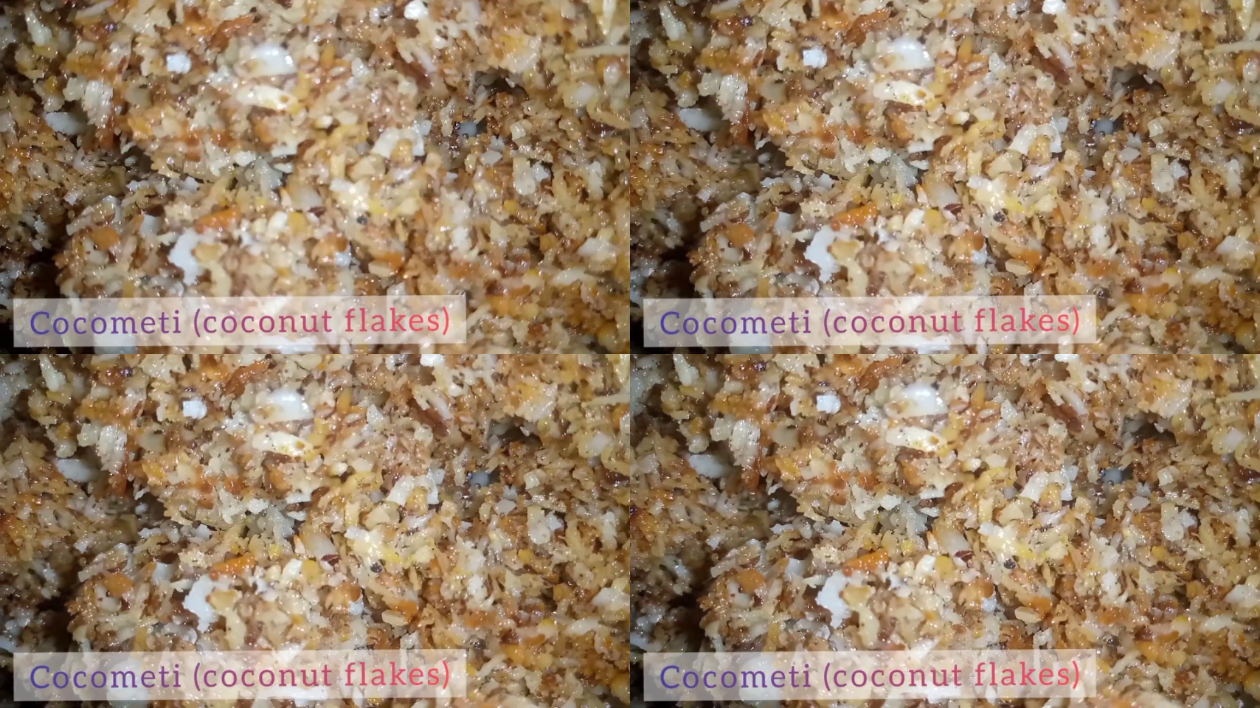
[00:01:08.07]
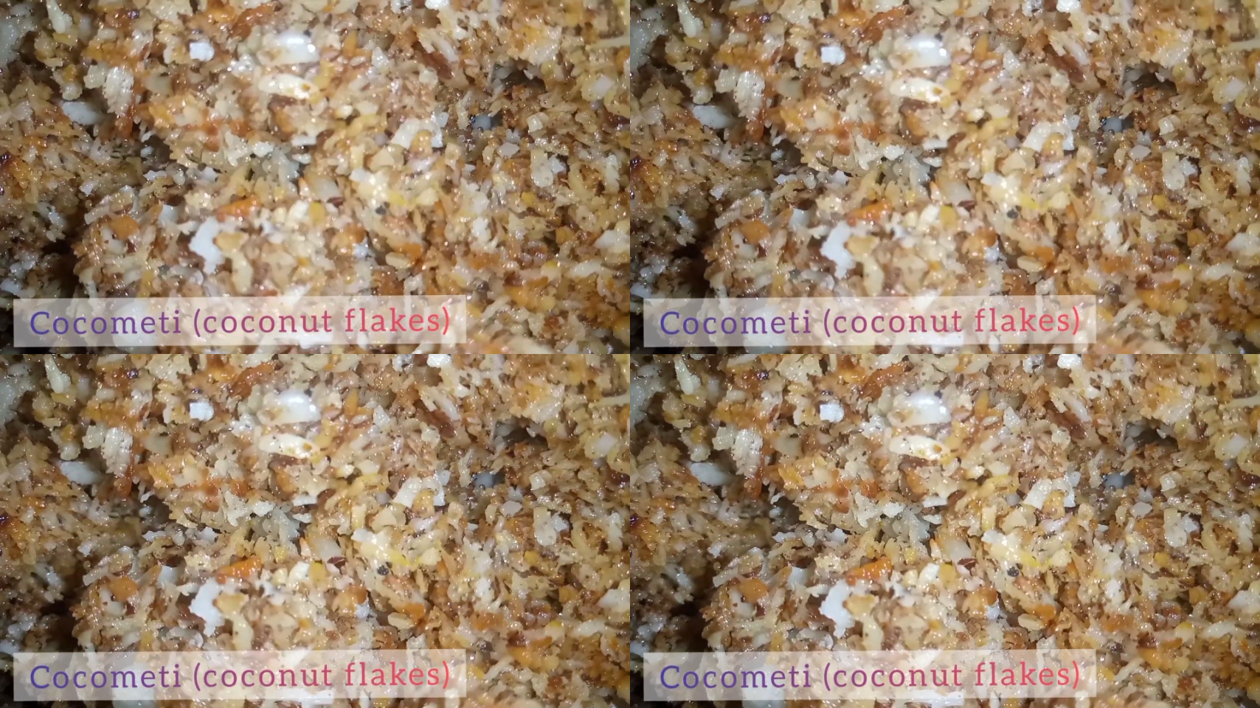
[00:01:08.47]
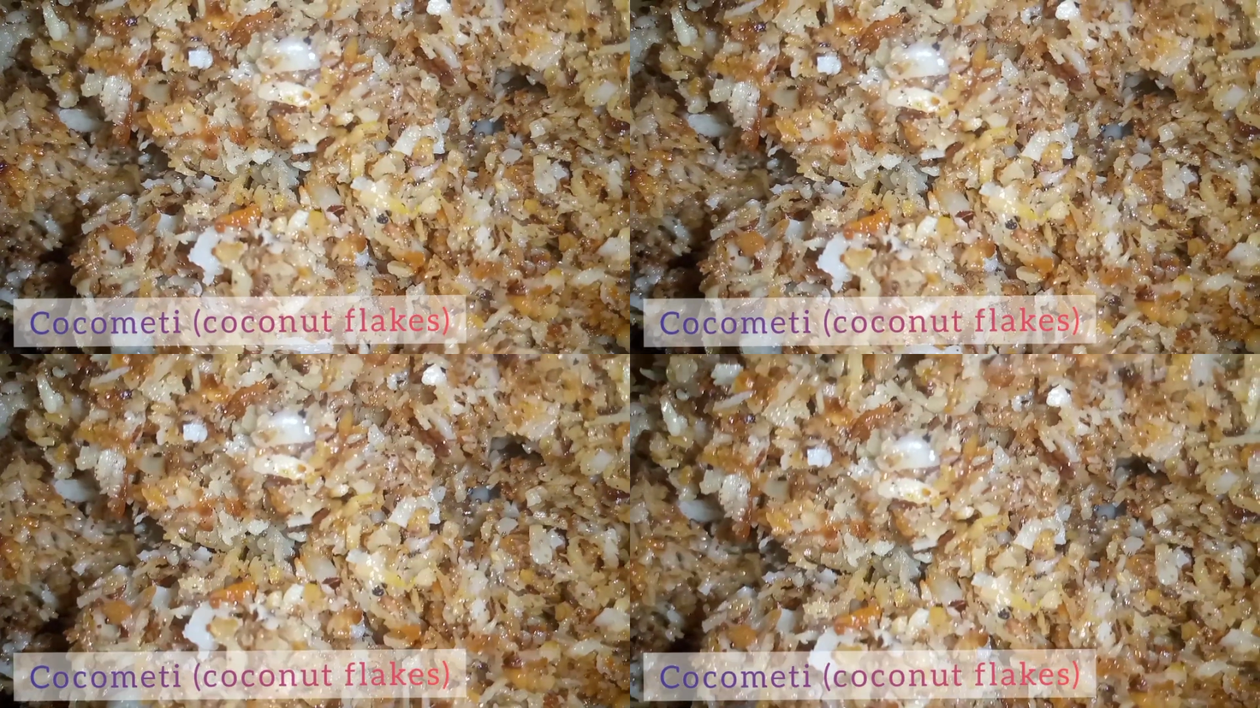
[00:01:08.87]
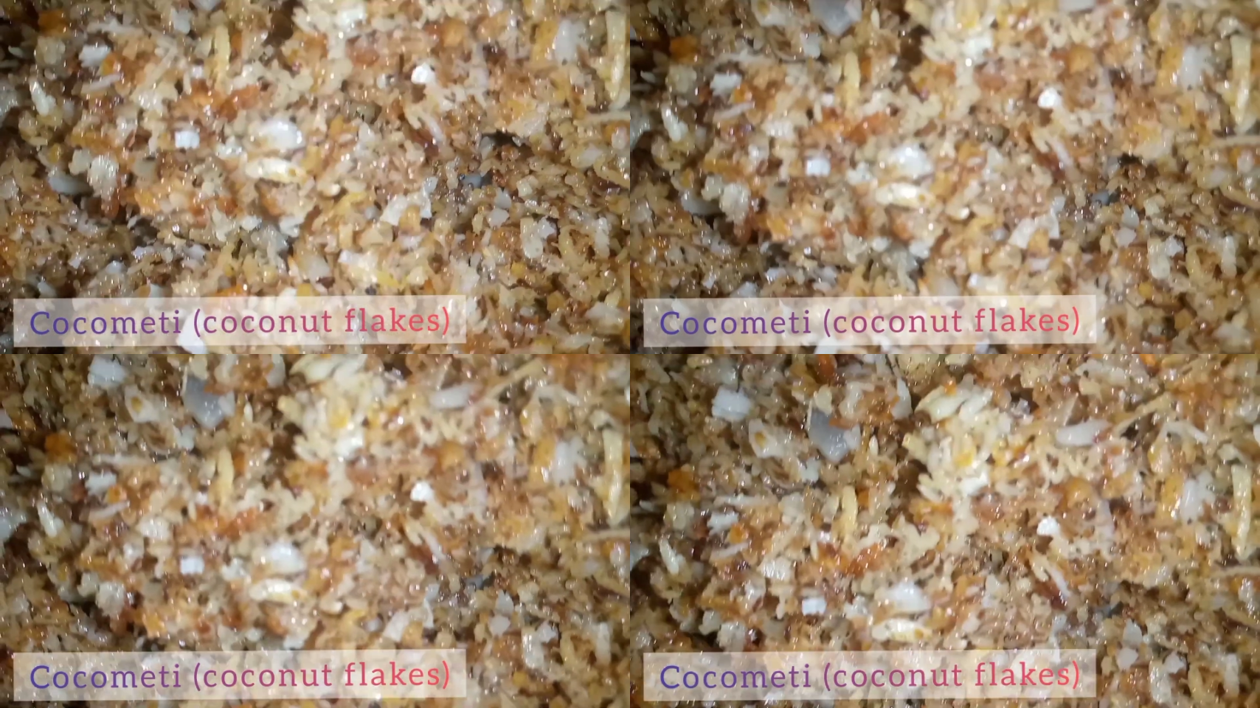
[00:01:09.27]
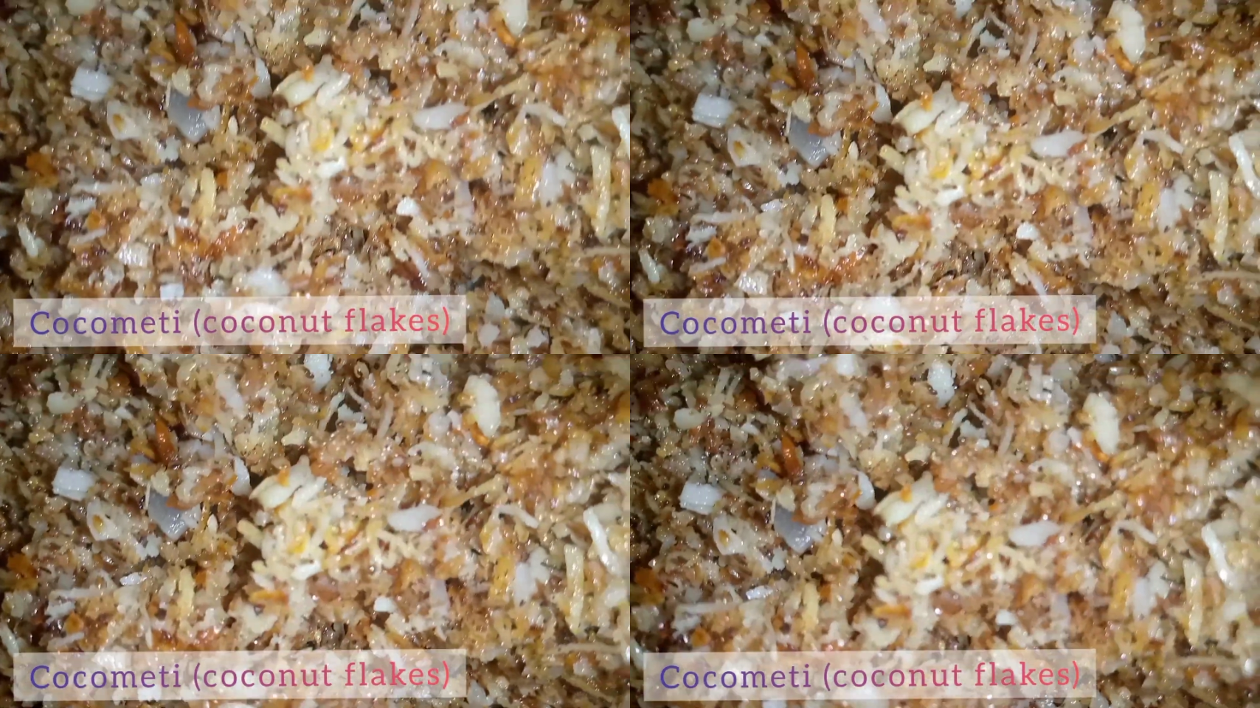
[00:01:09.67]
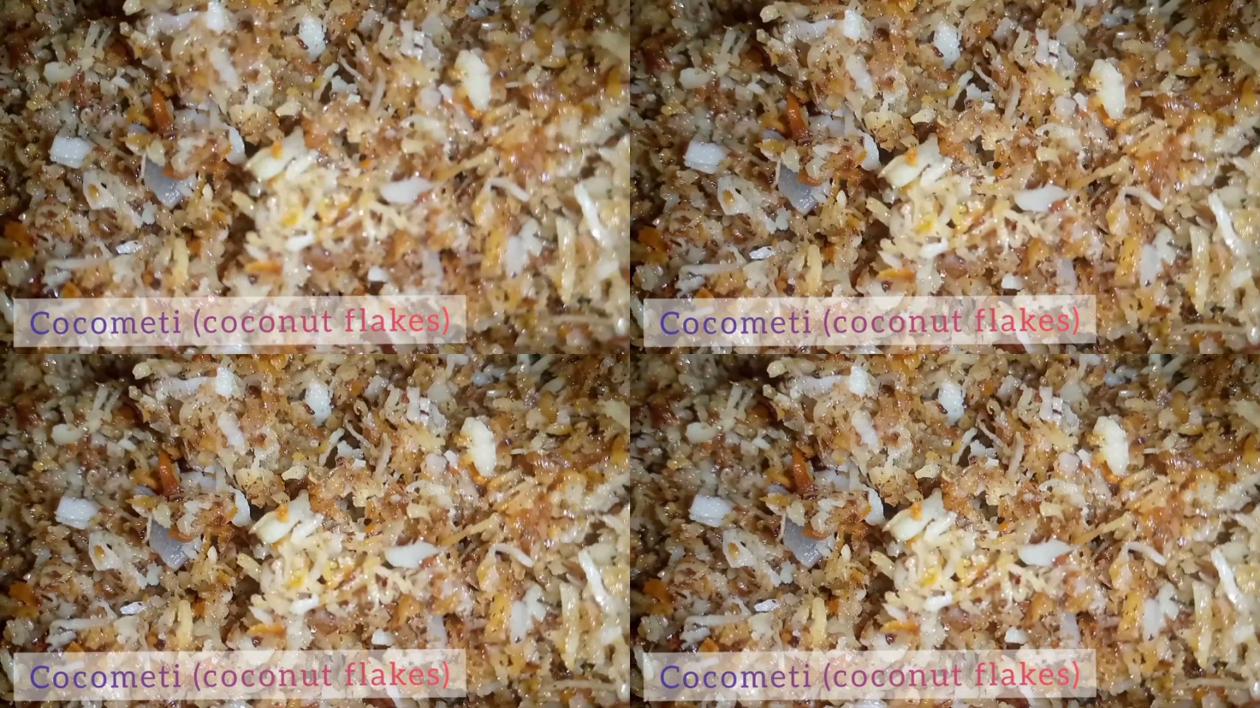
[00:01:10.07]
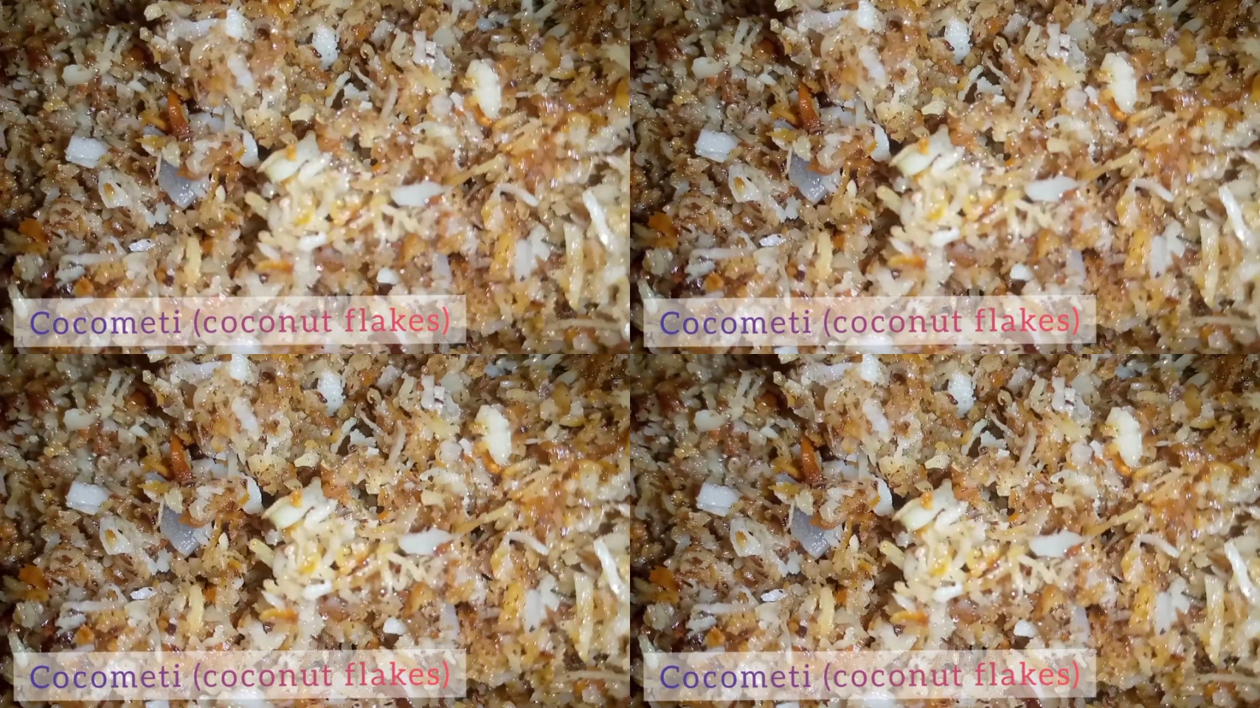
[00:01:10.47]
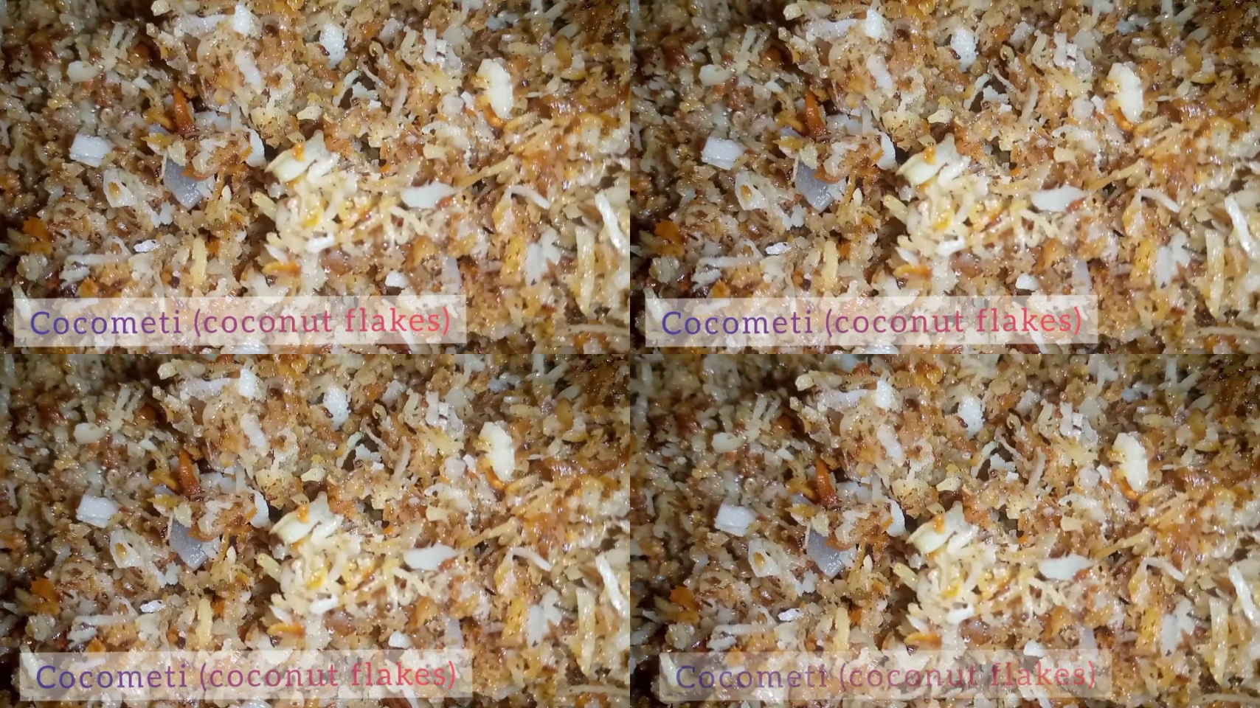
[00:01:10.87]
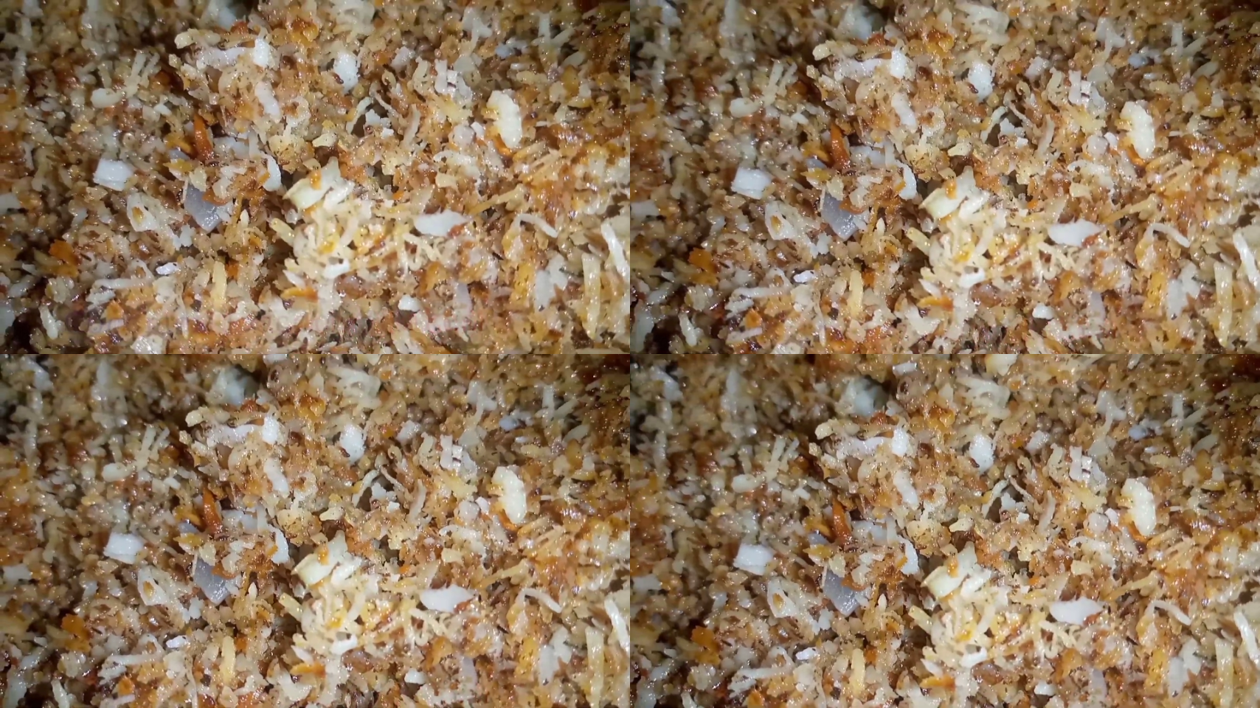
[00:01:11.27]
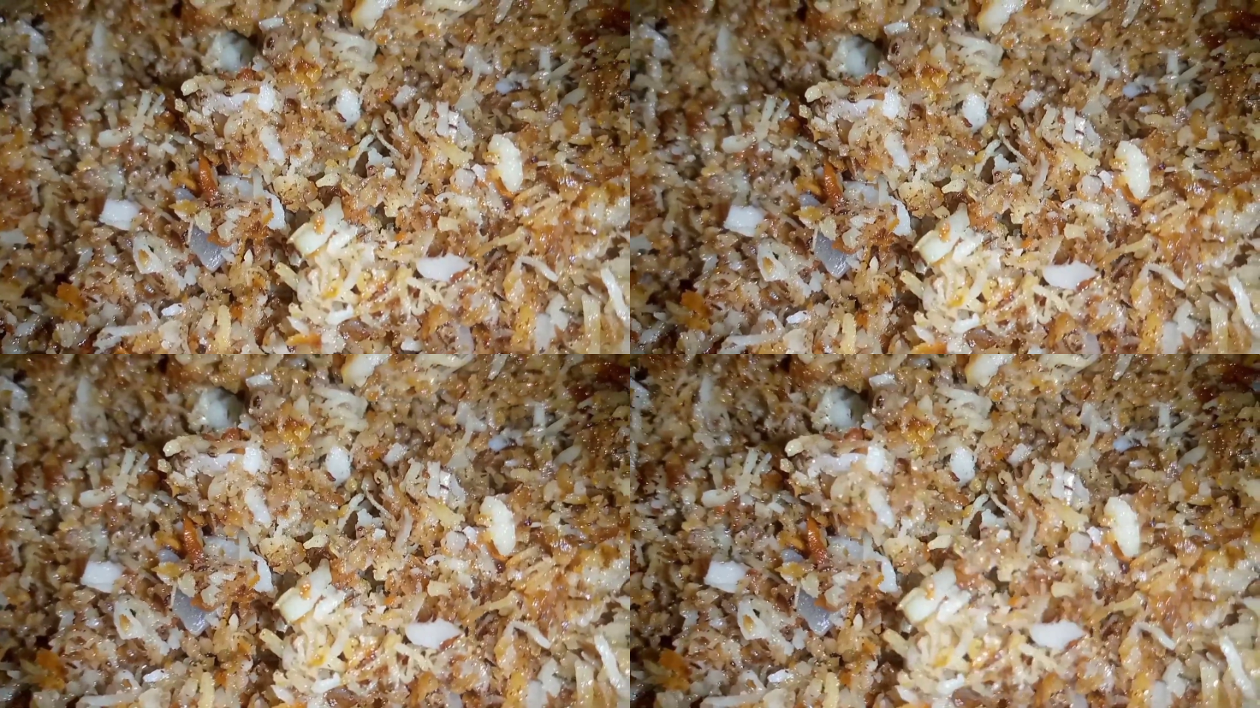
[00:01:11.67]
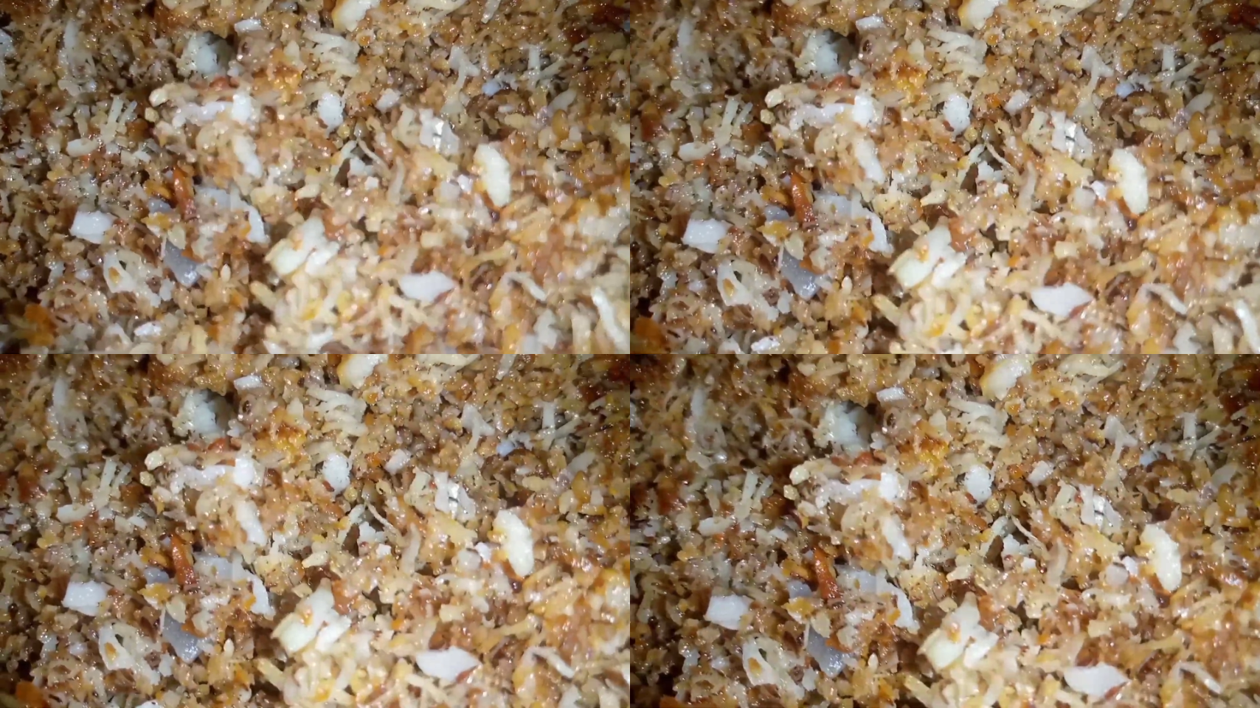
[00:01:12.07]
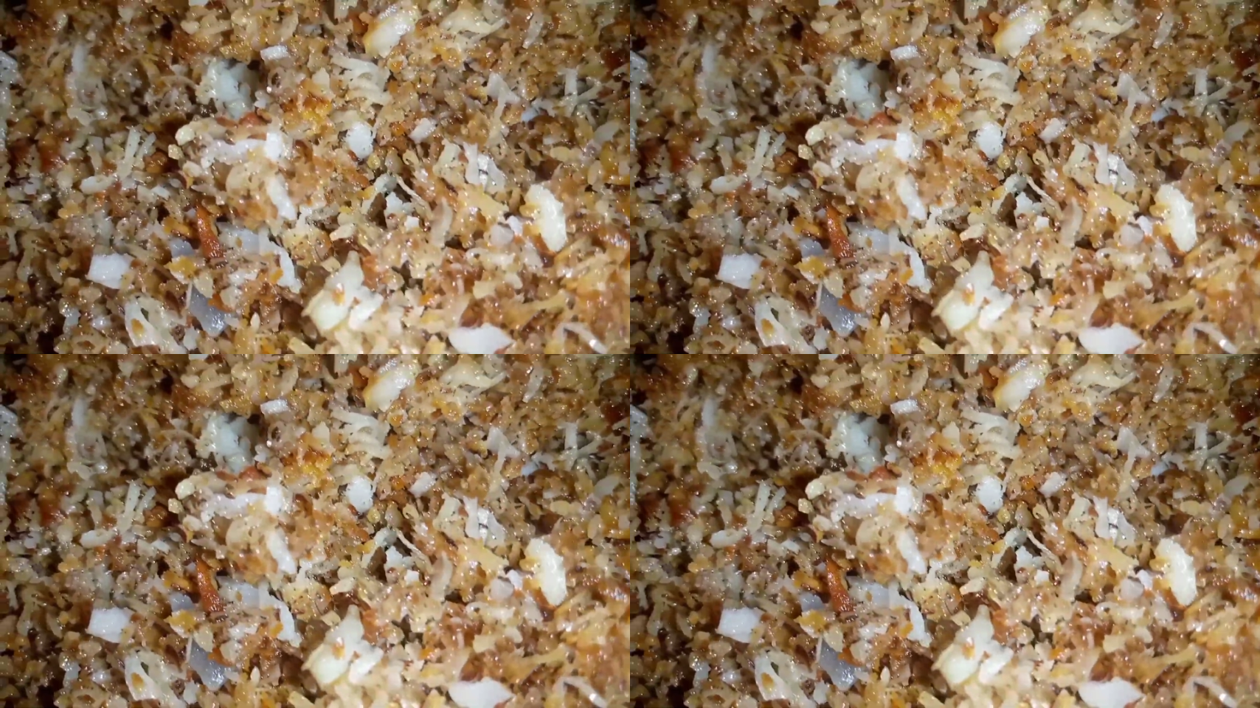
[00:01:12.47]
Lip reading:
Nobody's mouth can be seen.